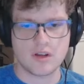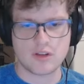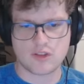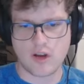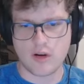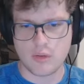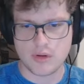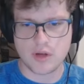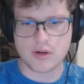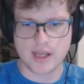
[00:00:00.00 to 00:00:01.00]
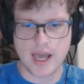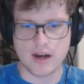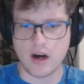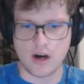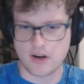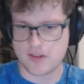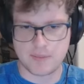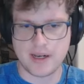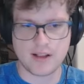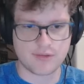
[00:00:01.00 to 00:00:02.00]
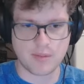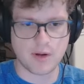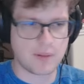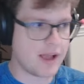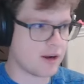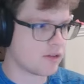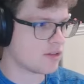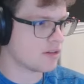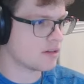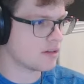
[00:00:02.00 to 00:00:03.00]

so you can get honest opinions from your players.